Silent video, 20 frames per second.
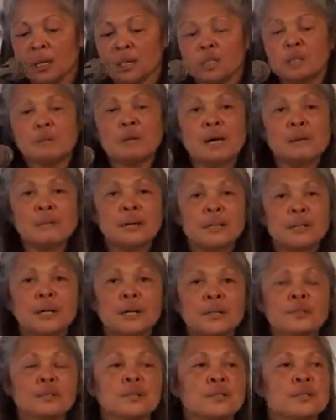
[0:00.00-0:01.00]
The
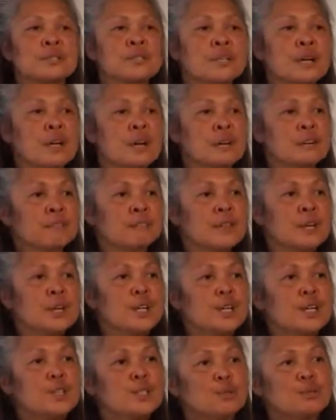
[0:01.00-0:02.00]
Babaylan herself
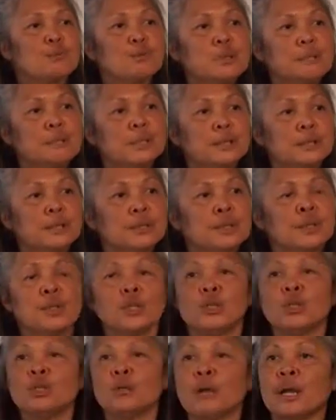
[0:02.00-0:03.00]
is a woman
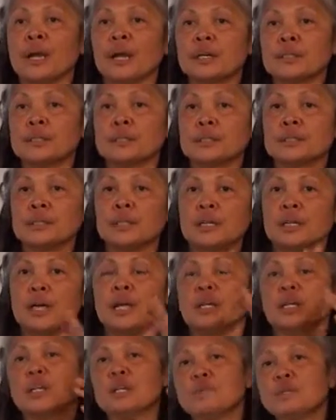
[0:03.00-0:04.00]
who actually
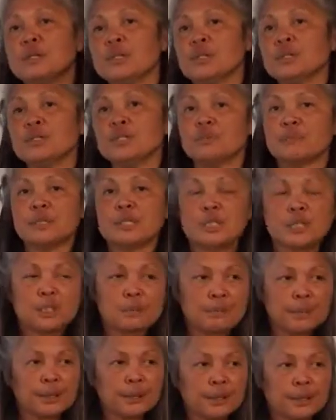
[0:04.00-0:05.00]
communes with
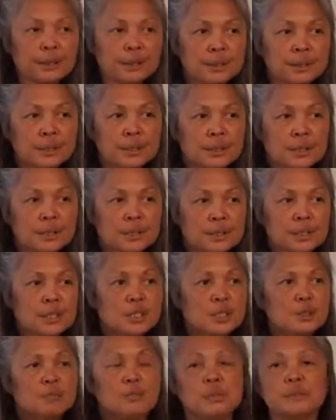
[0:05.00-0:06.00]
spirit.
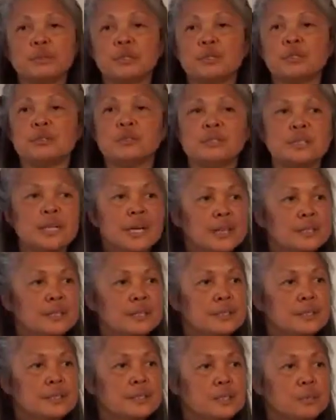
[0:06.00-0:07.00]
She's a woman who
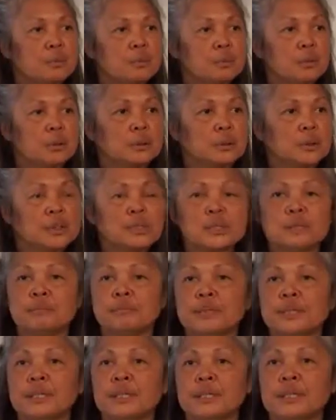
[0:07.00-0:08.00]
dances the world into
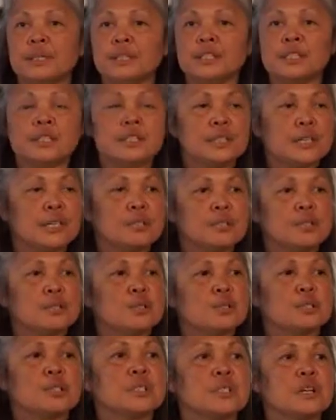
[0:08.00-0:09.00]
being. She
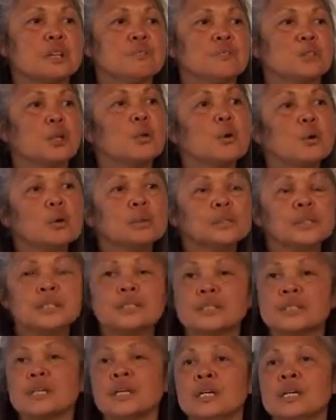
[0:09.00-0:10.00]
dances herself to
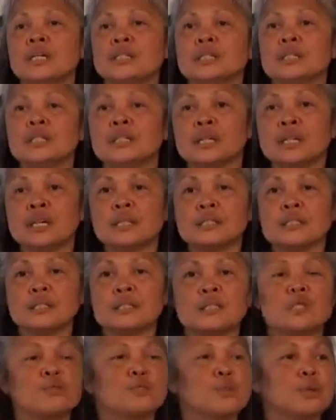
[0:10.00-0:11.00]
wholeness. She
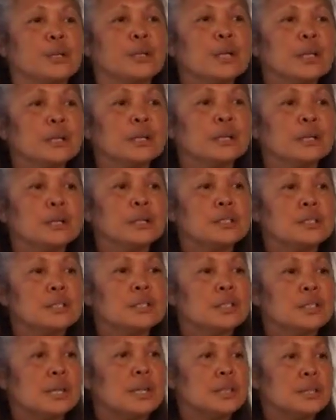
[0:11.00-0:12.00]
dances for healing.
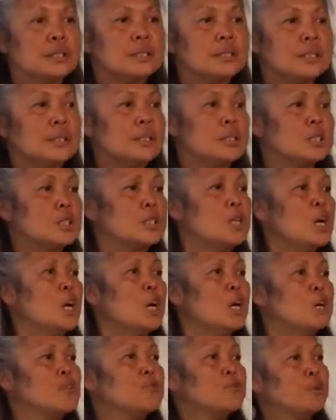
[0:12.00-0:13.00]
She dances
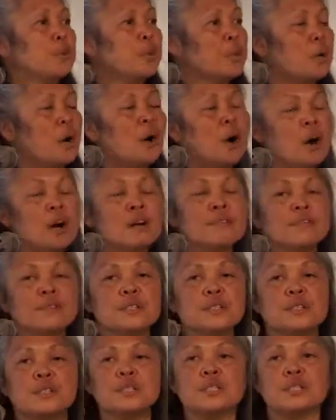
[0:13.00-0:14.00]
for the
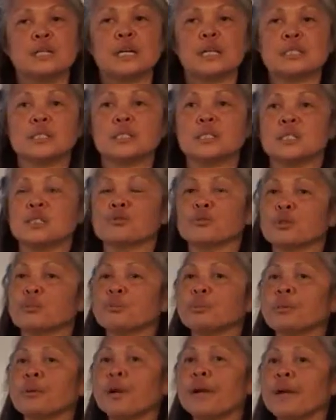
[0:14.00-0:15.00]
harvest. She dances for
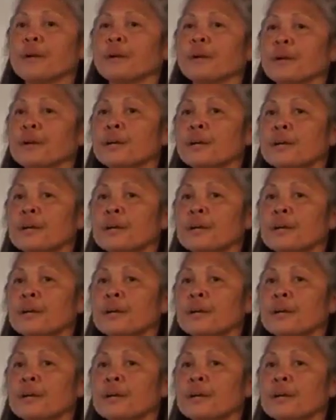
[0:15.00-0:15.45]
prayer.